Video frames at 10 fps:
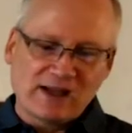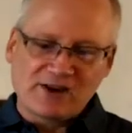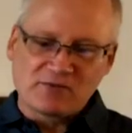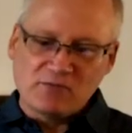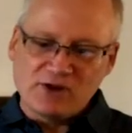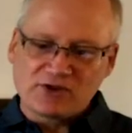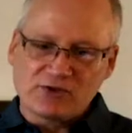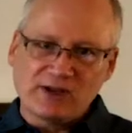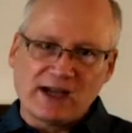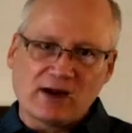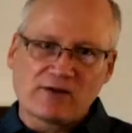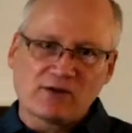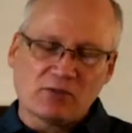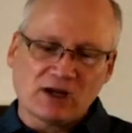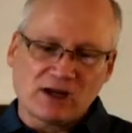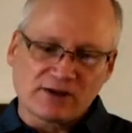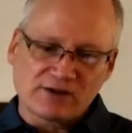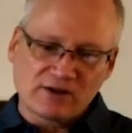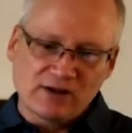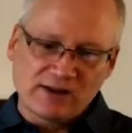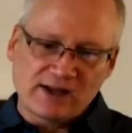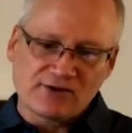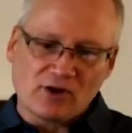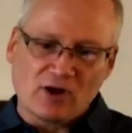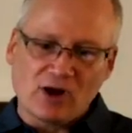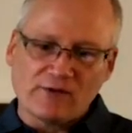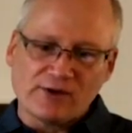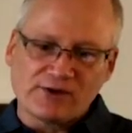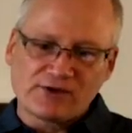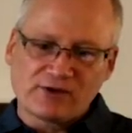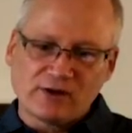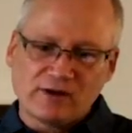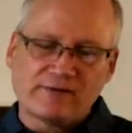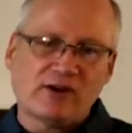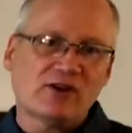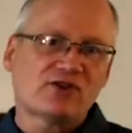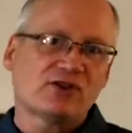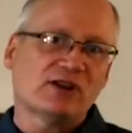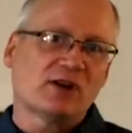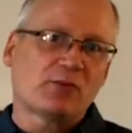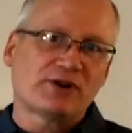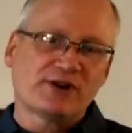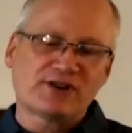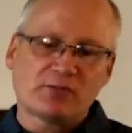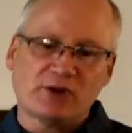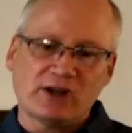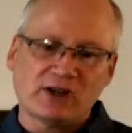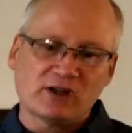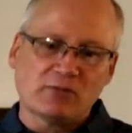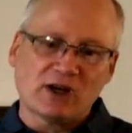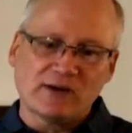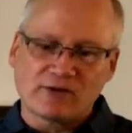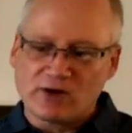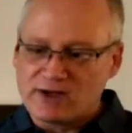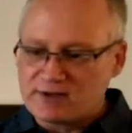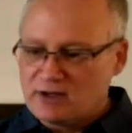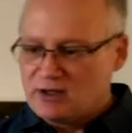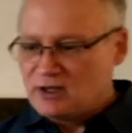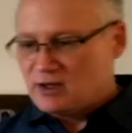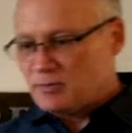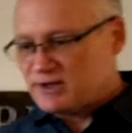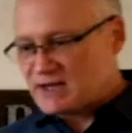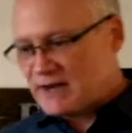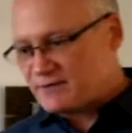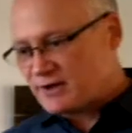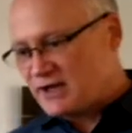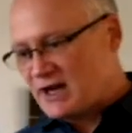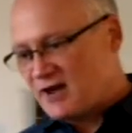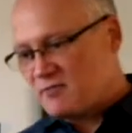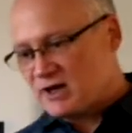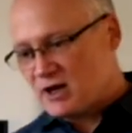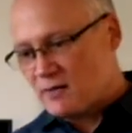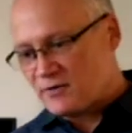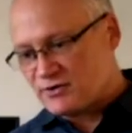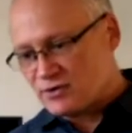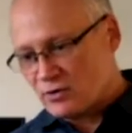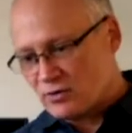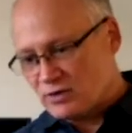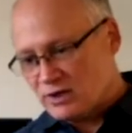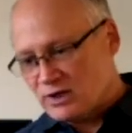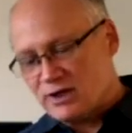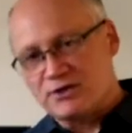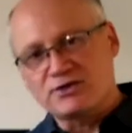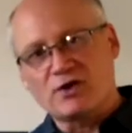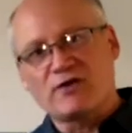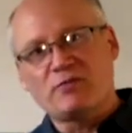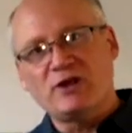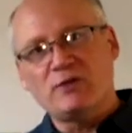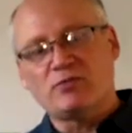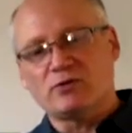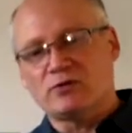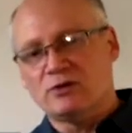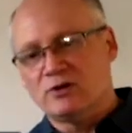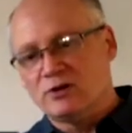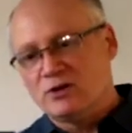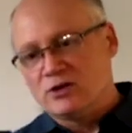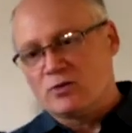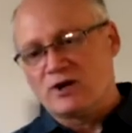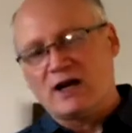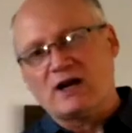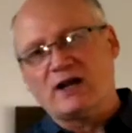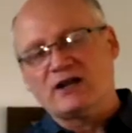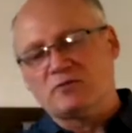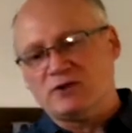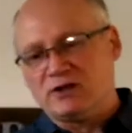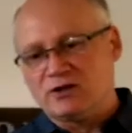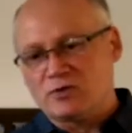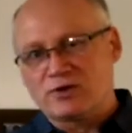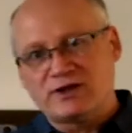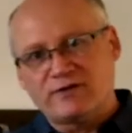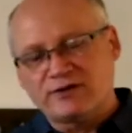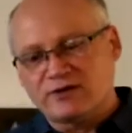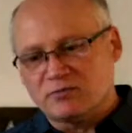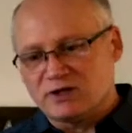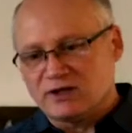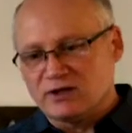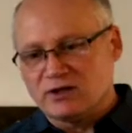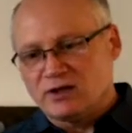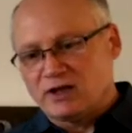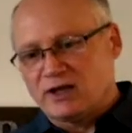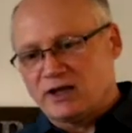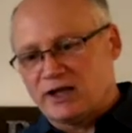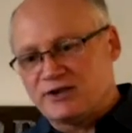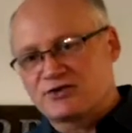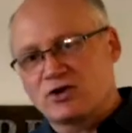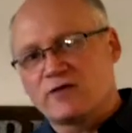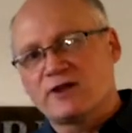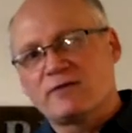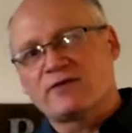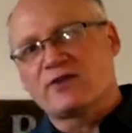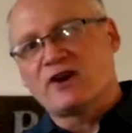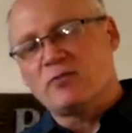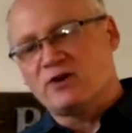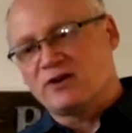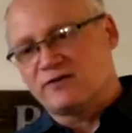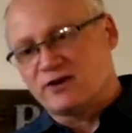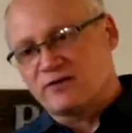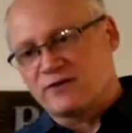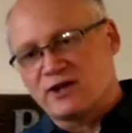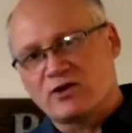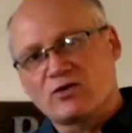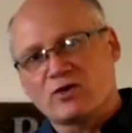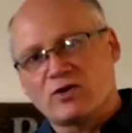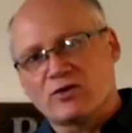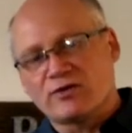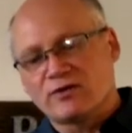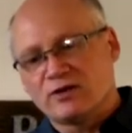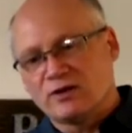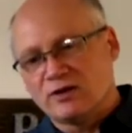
That is ministry out of the box. That is all of us functioning and participating in the body of Christ. It means I have to get out of my comfort zone and serve people who are not like me, who are different than me, and serve them for their benefit, for their growth.